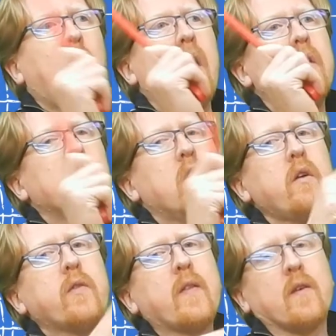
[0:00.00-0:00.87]
And
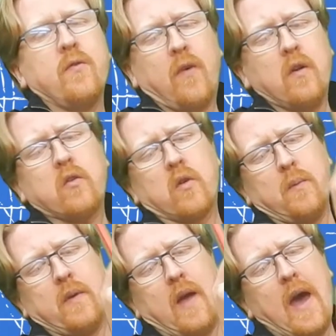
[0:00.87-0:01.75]
notice that the
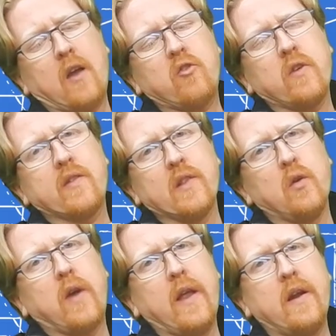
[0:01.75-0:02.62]
fulcrum actually is
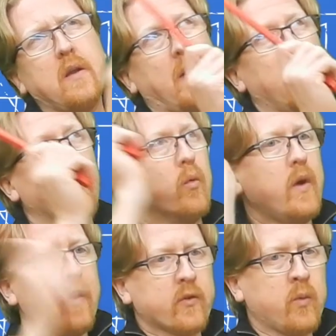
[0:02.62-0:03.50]
located in my
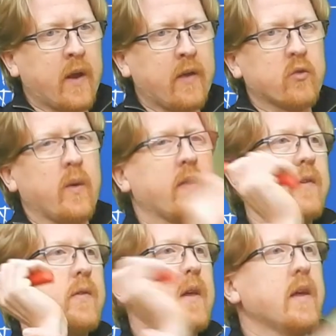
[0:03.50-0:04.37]
wrist when I swing
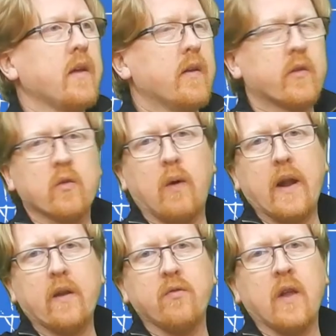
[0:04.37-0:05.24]
this thing and swat
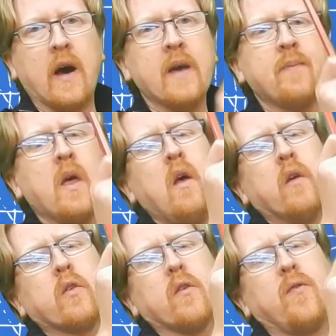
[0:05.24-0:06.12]
at a fly.
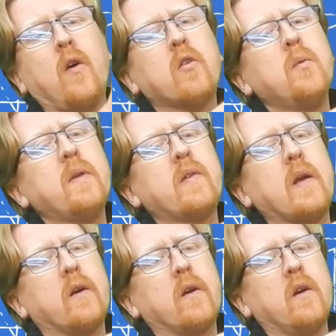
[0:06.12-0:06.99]
So the fulcrum is
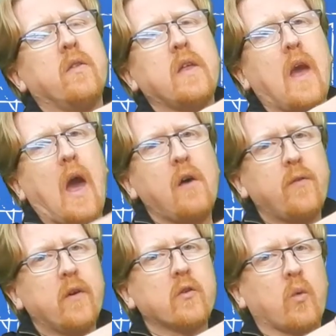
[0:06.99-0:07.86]
here, the
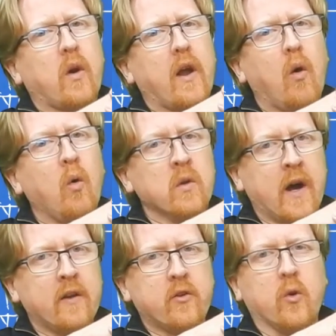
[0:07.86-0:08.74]
effort is where I hold
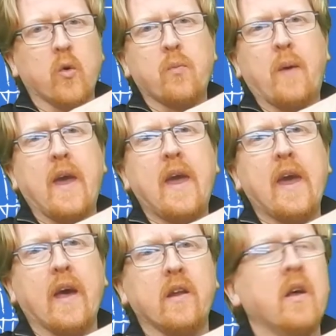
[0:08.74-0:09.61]
onto it with my
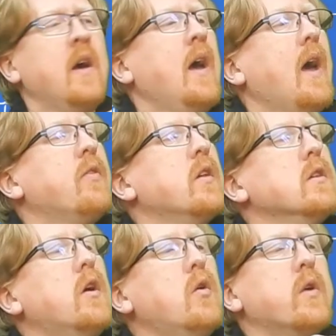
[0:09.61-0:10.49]
hand, and the
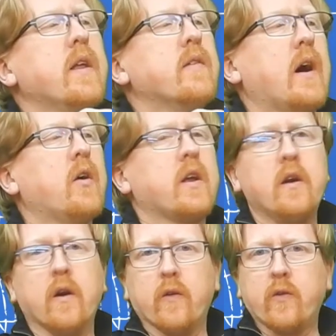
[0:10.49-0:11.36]
load is out
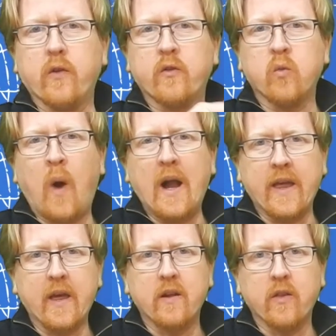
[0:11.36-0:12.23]
here. It's the
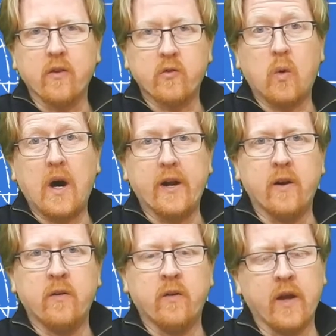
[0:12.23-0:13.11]
swatting end of the
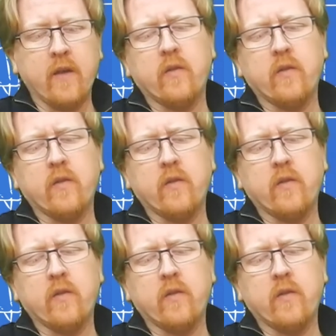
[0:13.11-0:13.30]
swatter, right?